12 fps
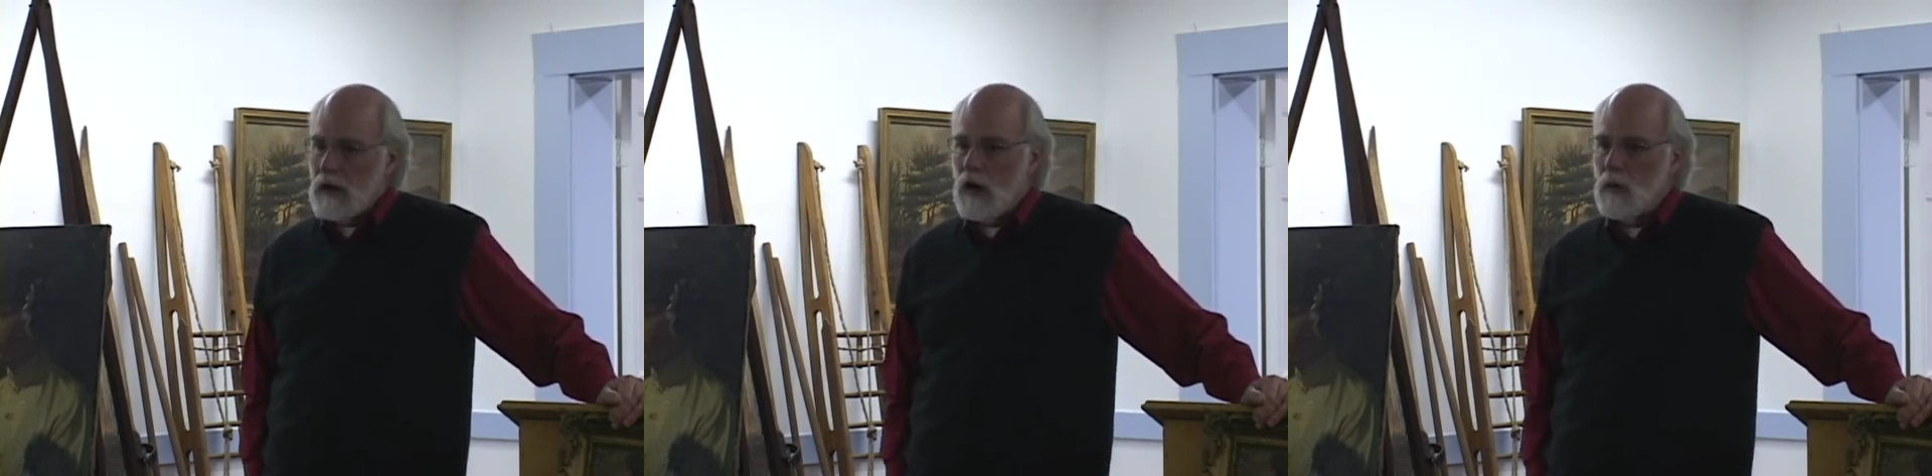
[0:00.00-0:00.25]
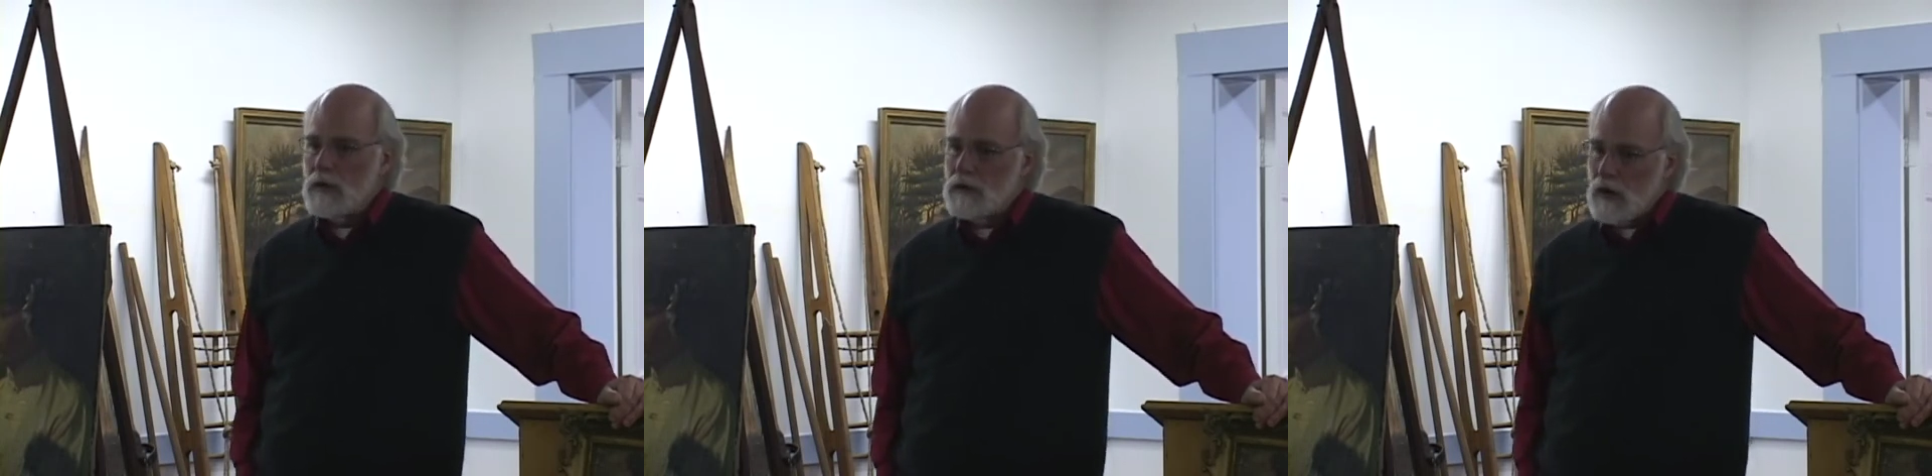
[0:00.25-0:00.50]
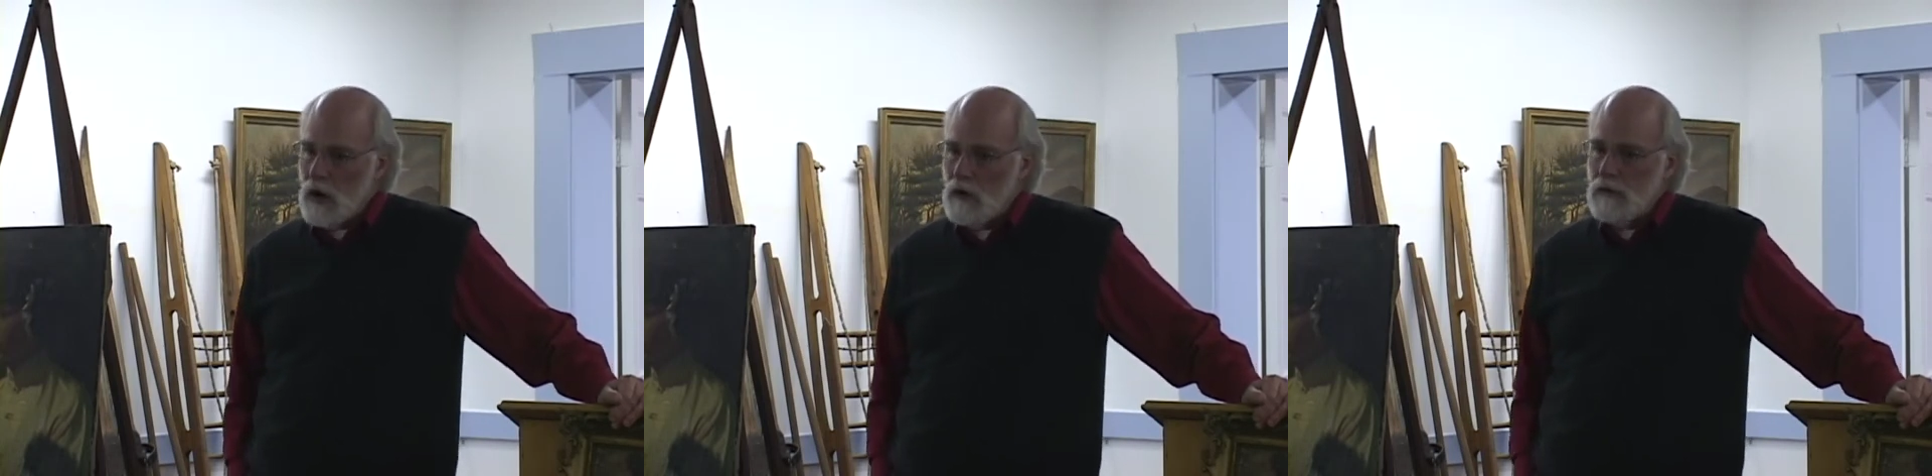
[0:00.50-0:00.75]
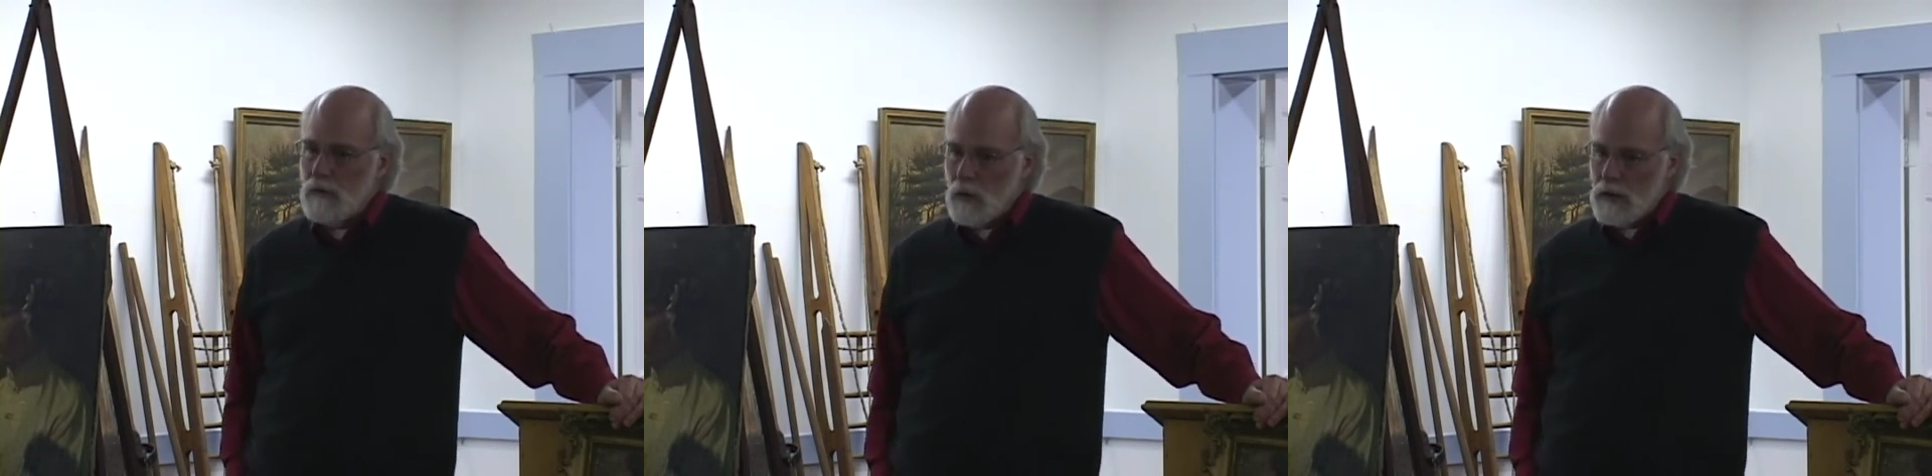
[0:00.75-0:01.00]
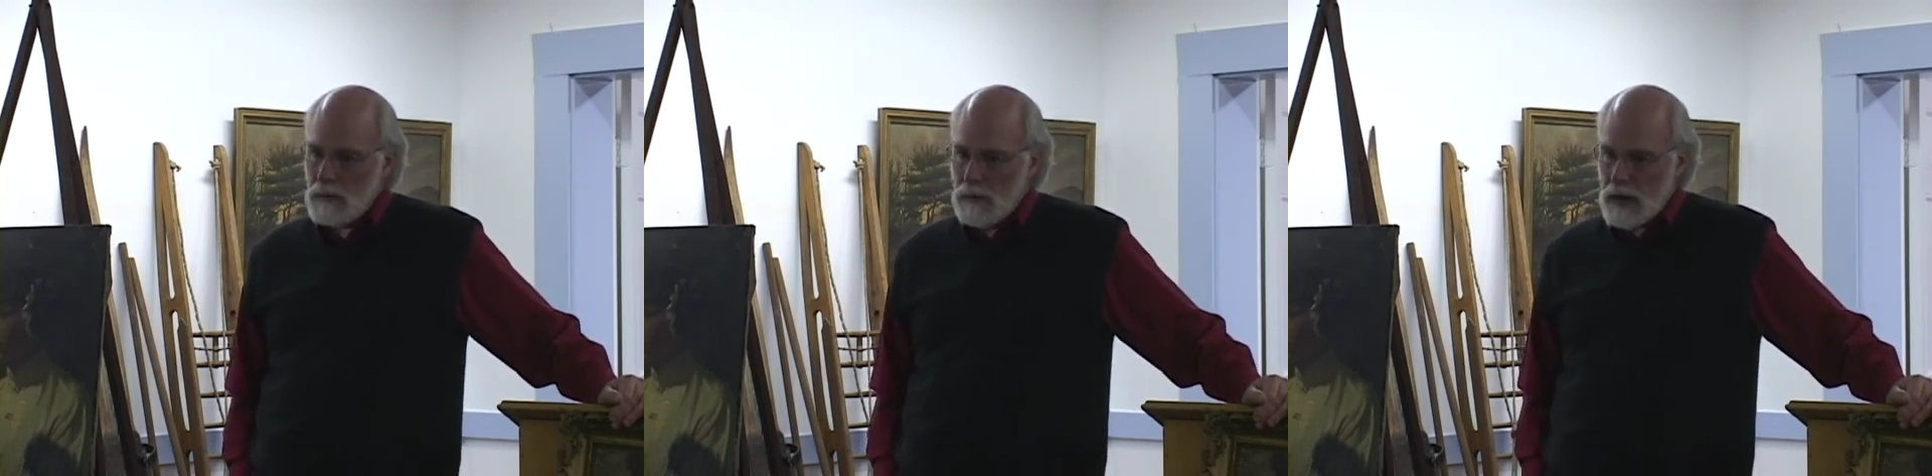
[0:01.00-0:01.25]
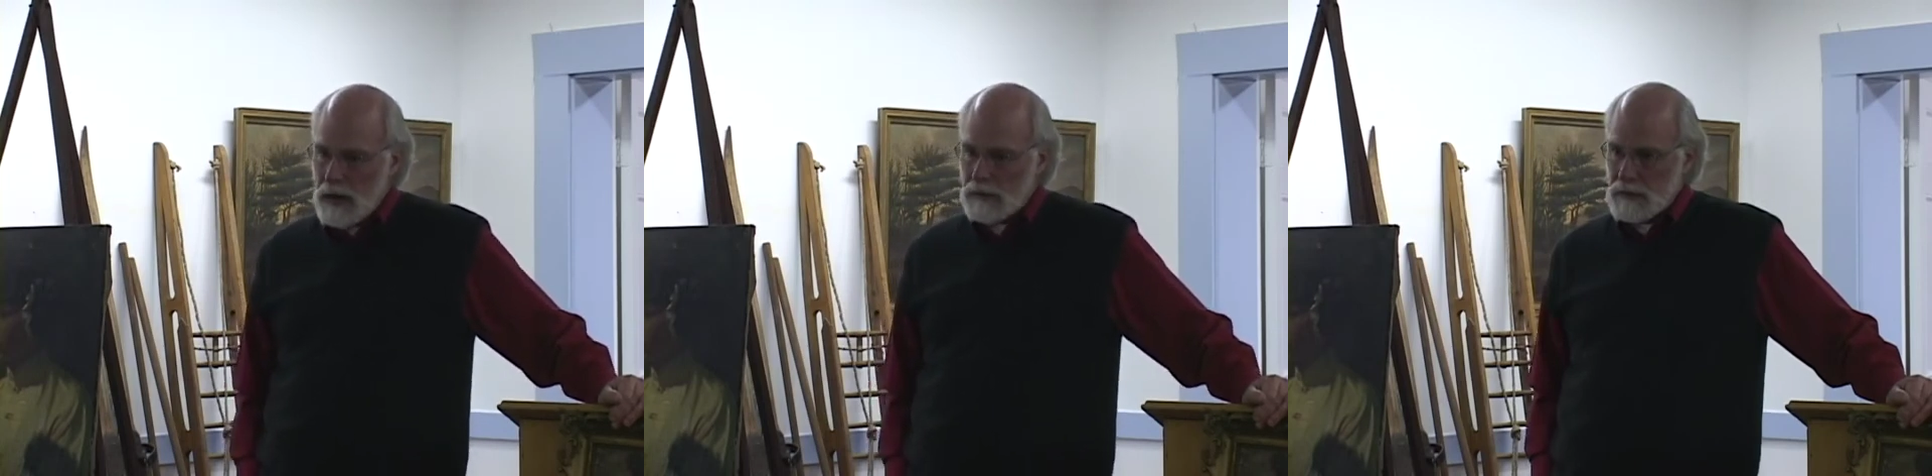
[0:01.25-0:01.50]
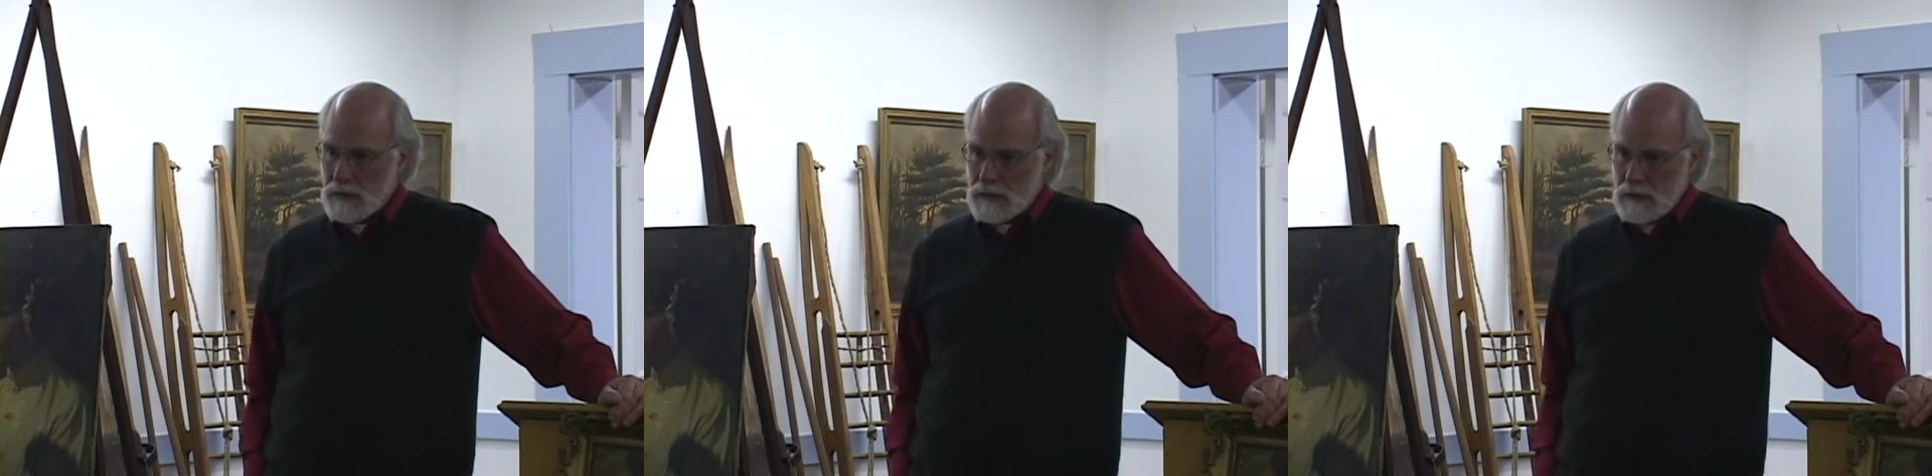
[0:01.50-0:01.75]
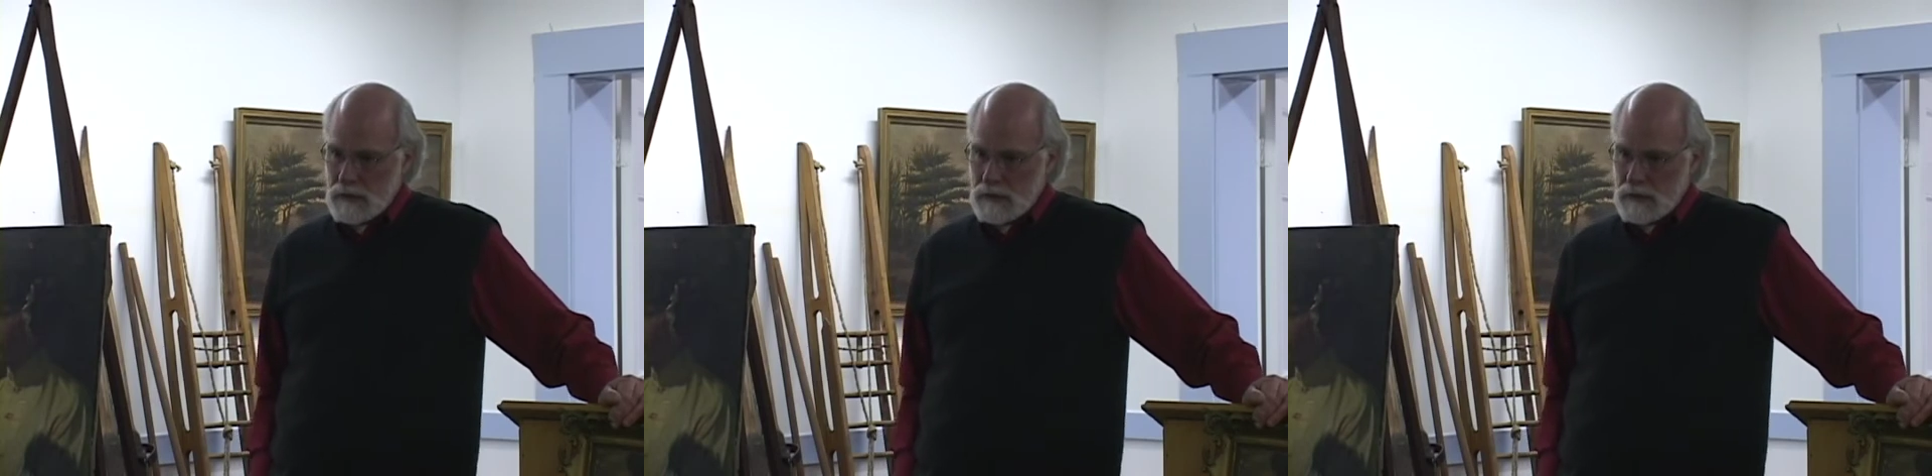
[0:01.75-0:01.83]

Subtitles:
always go for the best.